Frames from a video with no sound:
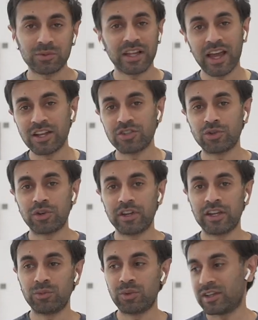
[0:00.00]
with
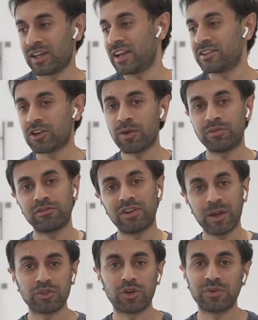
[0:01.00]
Android, with any type of
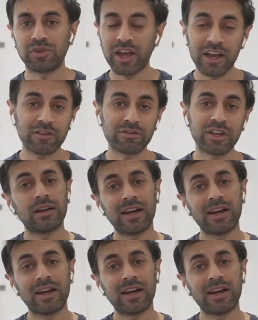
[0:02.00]
laptop you have.